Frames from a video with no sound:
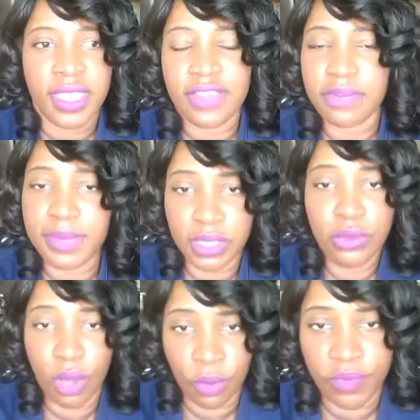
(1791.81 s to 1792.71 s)
given me
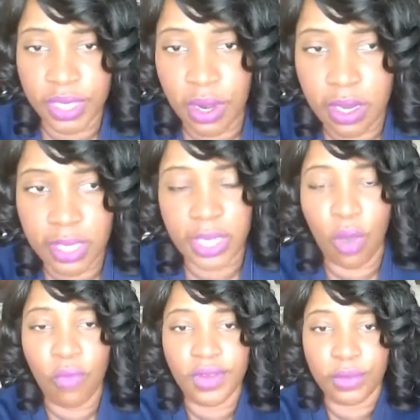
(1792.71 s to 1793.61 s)
new hope for Darla, and
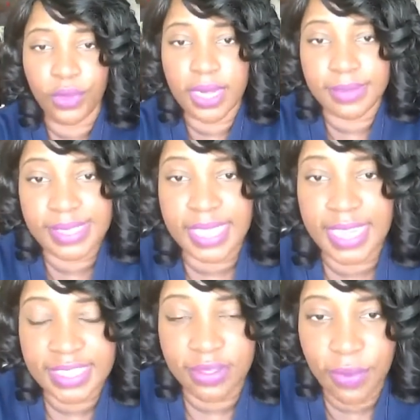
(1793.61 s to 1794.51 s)
hopefully what I'm
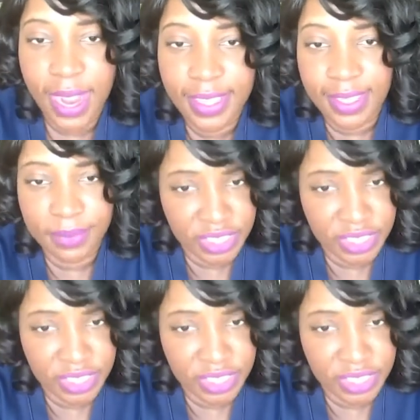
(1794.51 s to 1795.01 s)
seeing is the right thing.